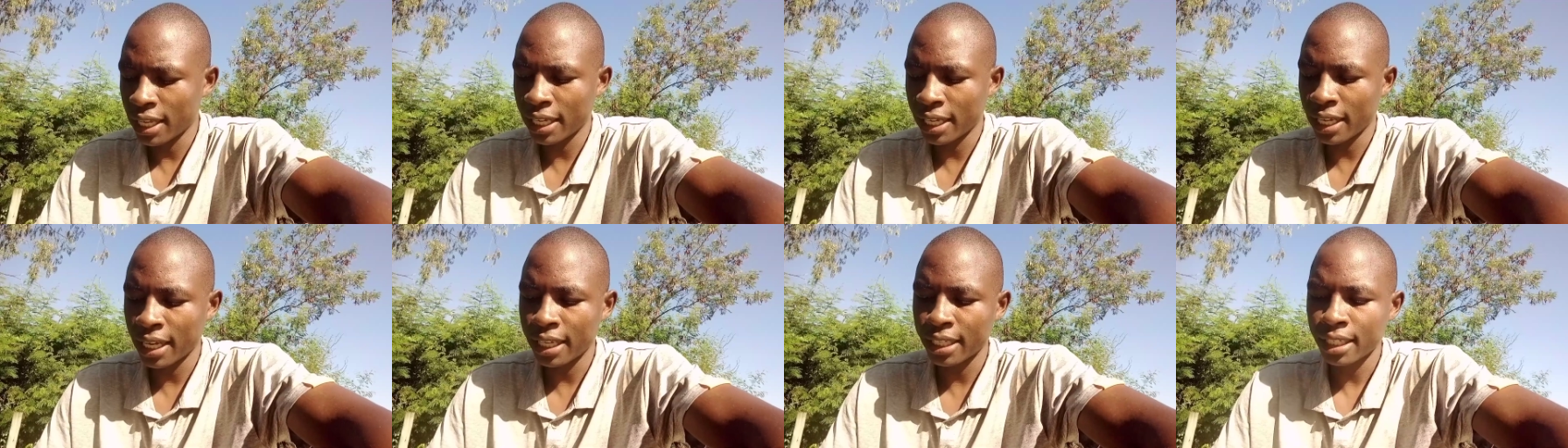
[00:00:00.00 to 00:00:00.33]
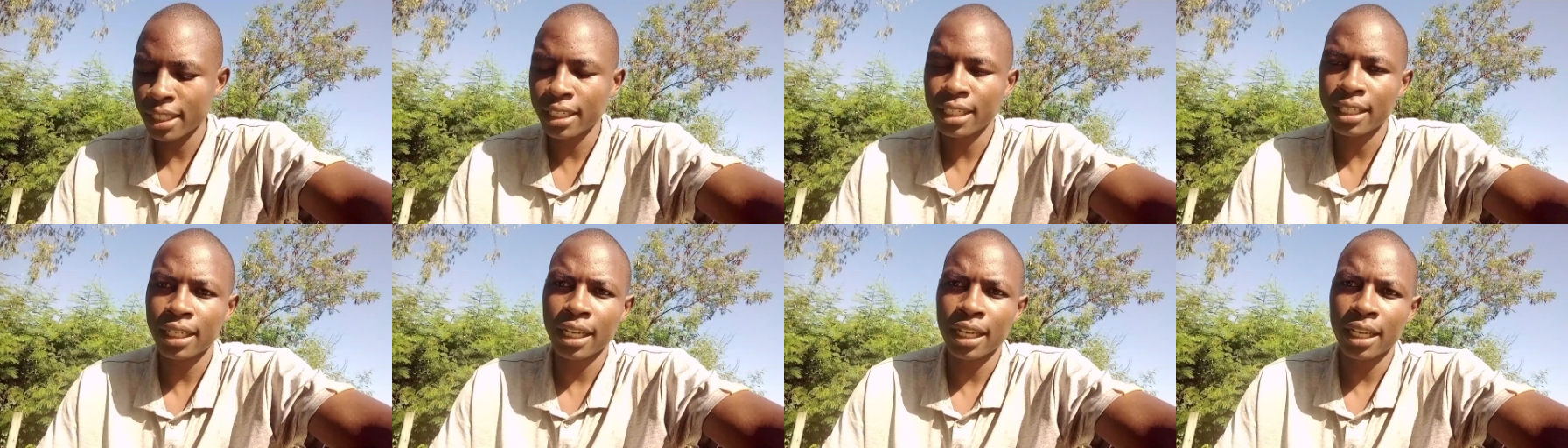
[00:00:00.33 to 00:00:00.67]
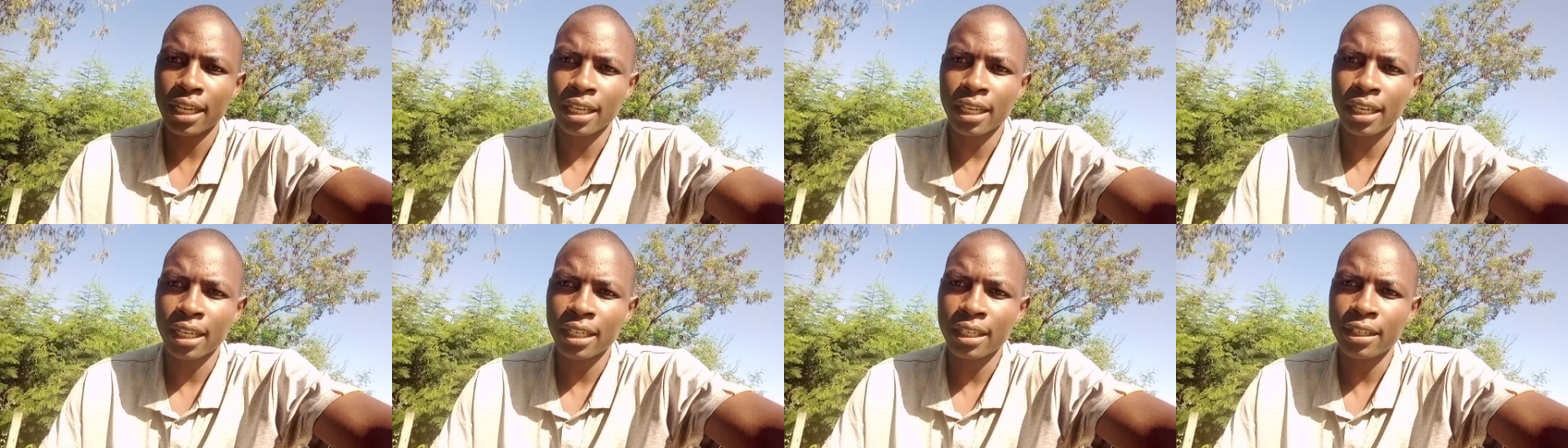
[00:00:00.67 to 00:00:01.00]
Uh, uh, such
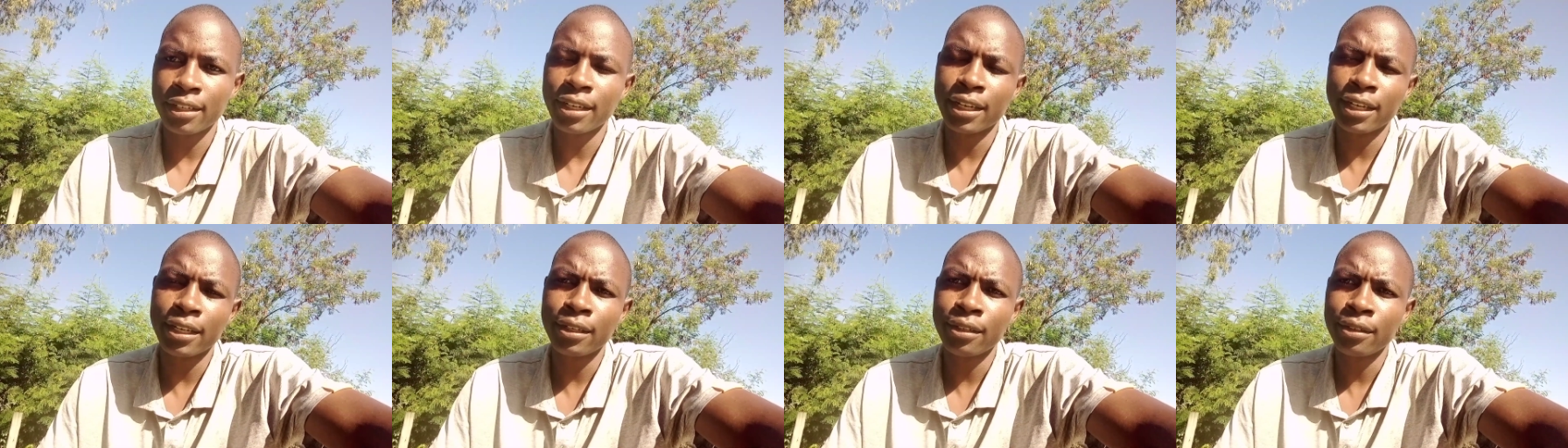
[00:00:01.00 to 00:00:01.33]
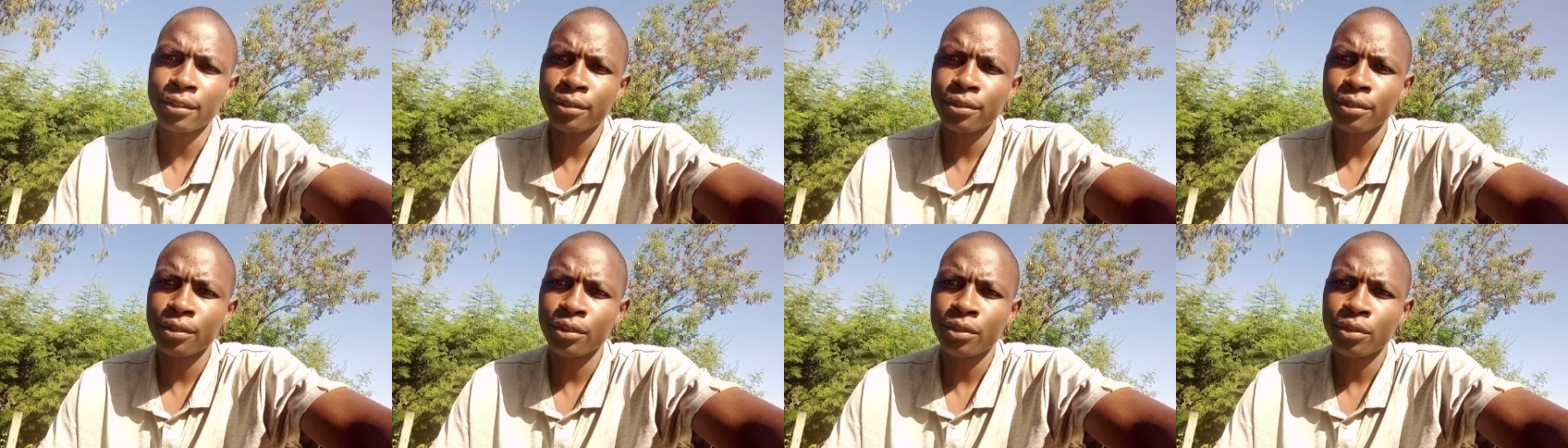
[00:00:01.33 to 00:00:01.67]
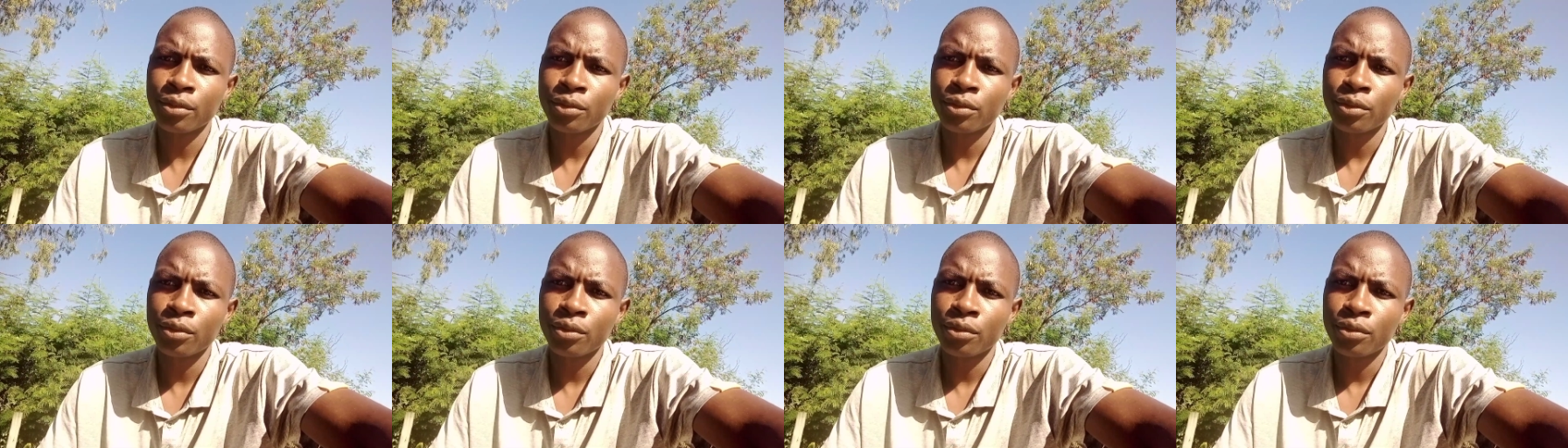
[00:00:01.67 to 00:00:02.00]
a trend,
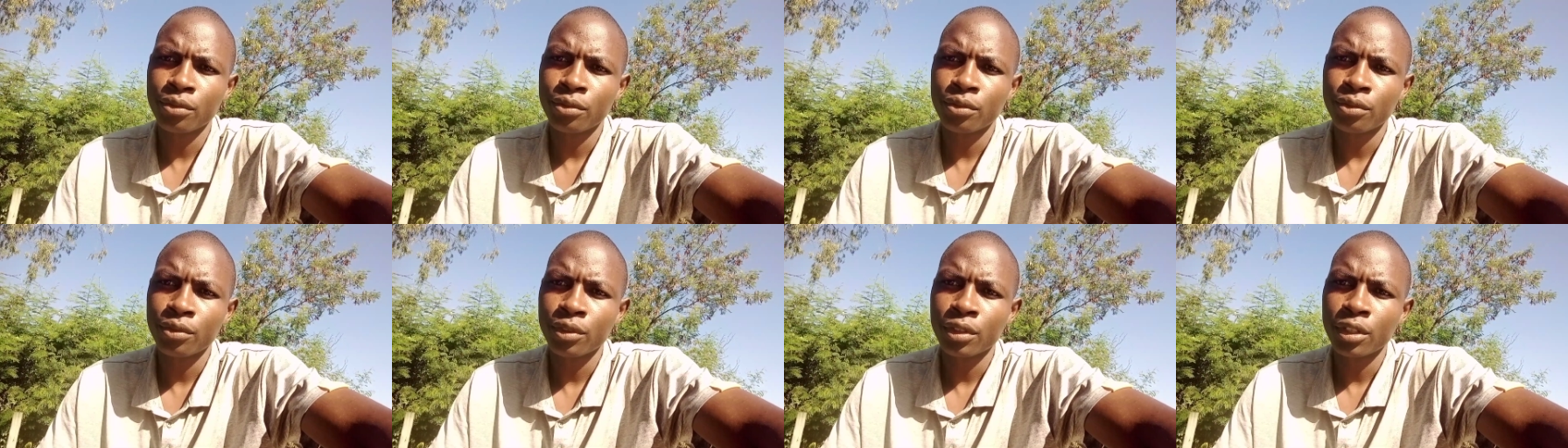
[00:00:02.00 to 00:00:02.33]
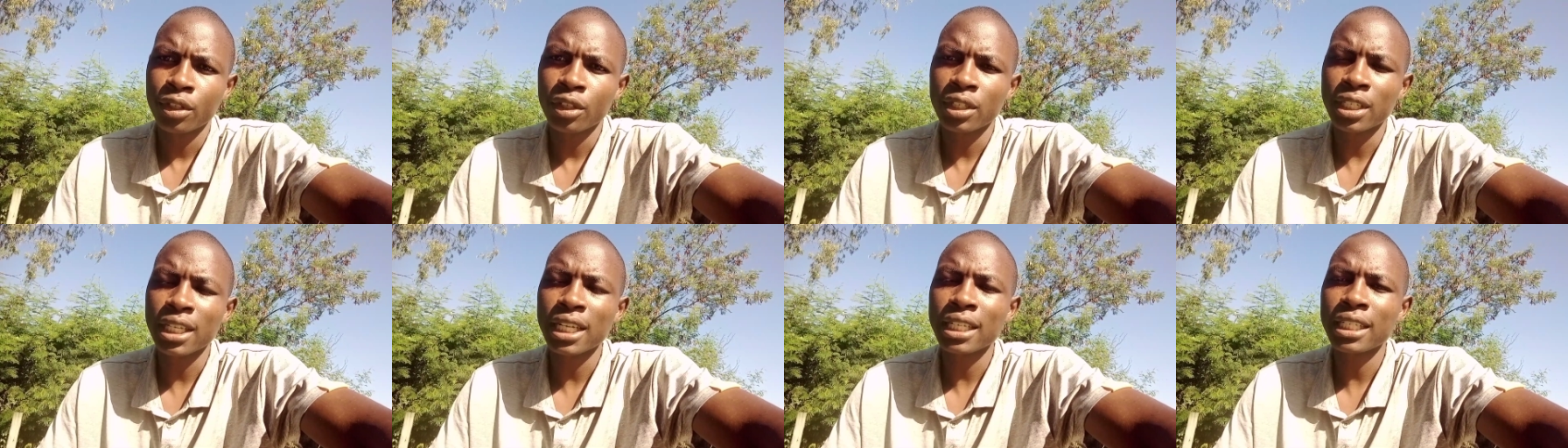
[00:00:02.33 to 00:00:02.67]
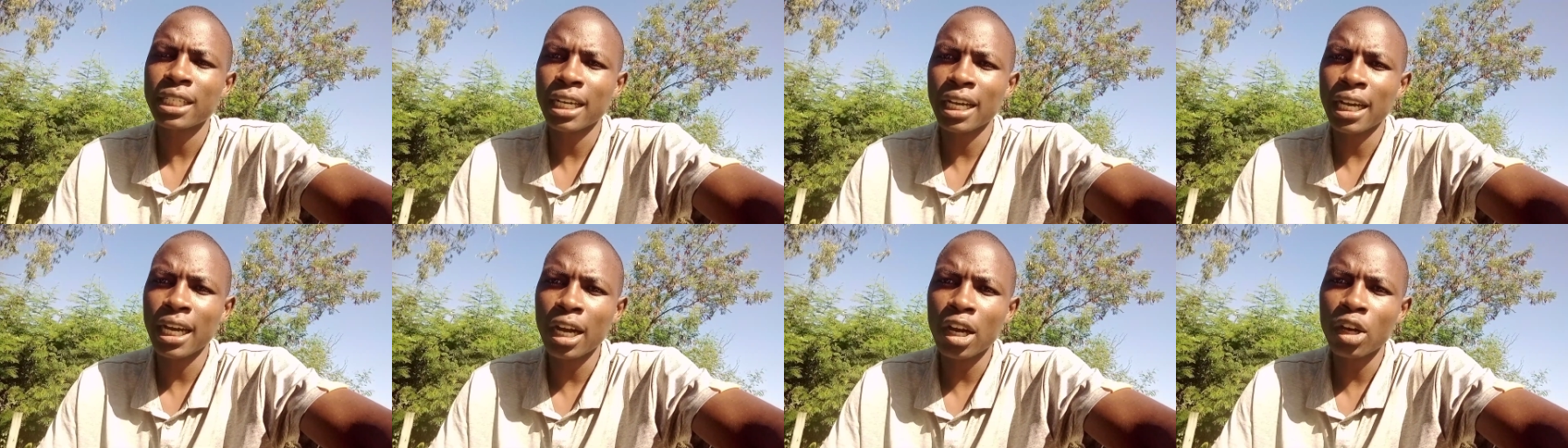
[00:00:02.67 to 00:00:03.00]
such
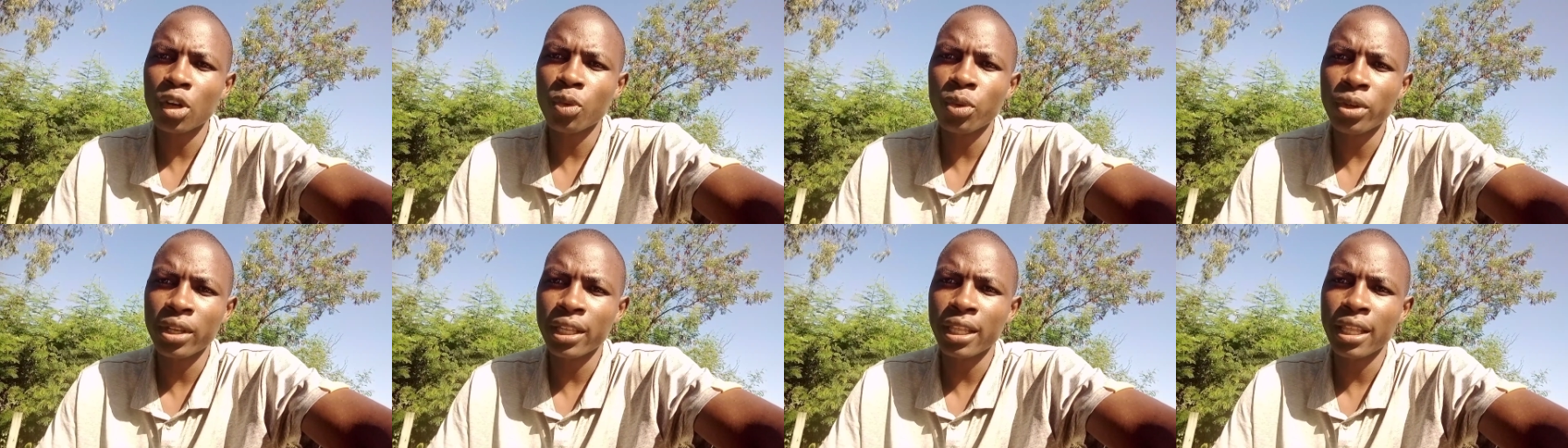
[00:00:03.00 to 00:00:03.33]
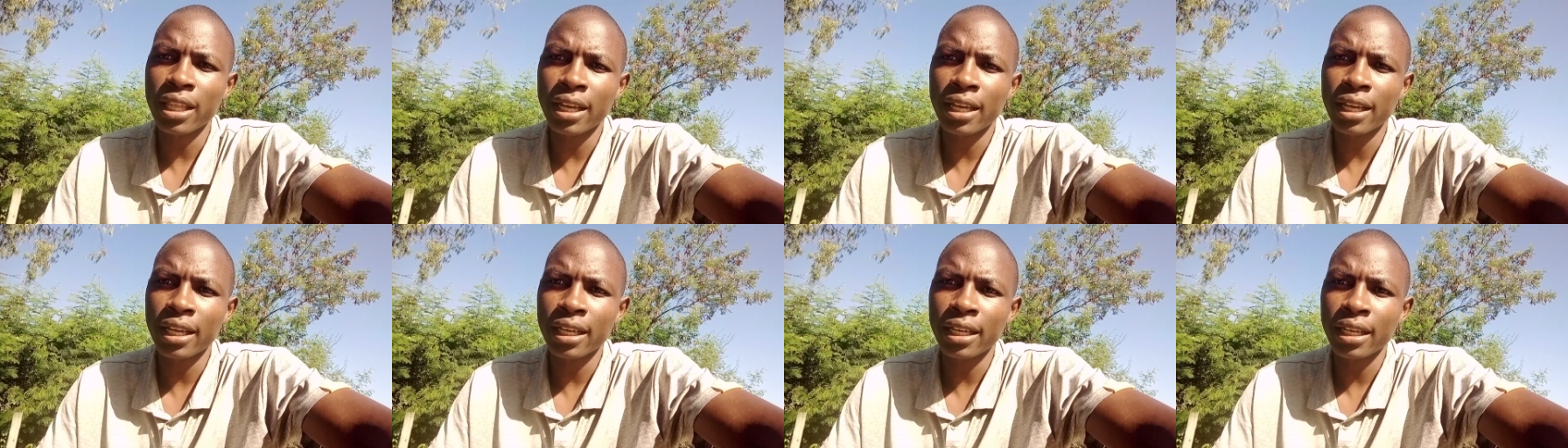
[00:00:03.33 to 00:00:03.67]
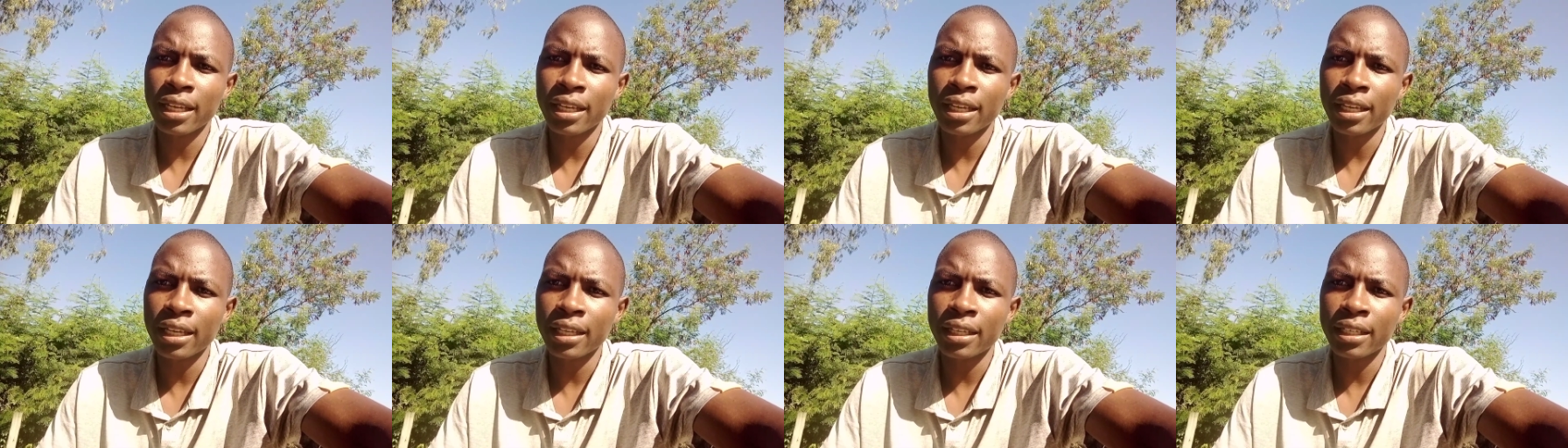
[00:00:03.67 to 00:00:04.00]
account with
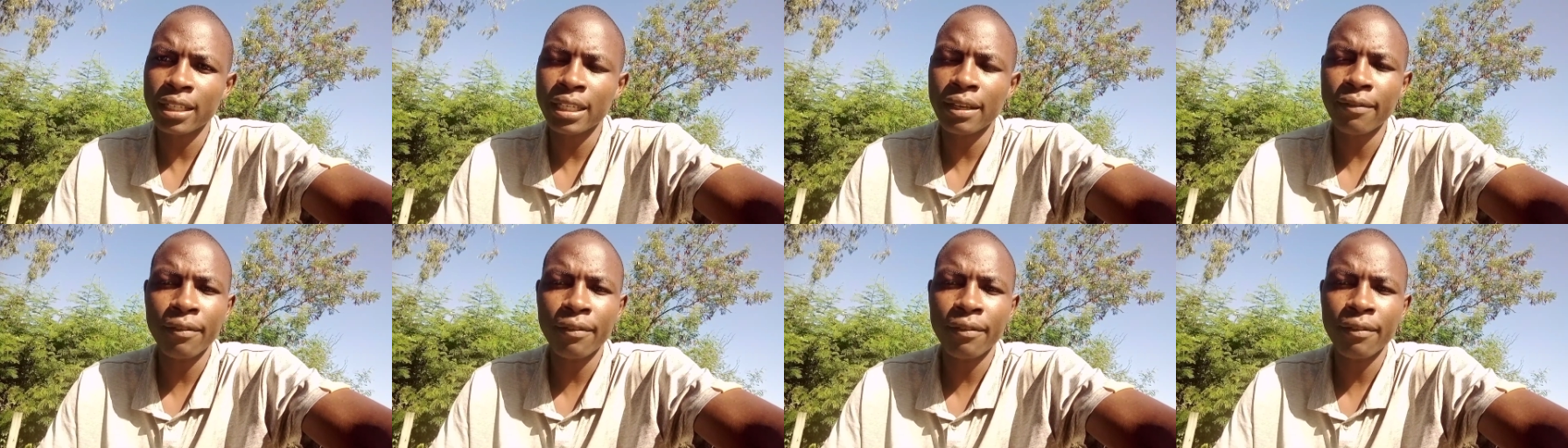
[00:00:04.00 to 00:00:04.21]
uh,